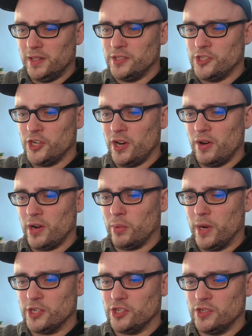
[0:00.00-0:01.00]
generic
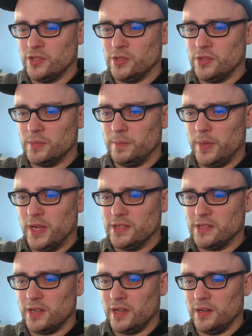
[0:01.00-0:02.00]
questions
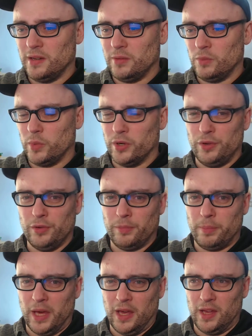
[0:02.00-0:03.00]
based on where you've
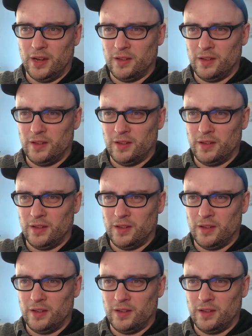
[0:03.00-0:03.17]
been,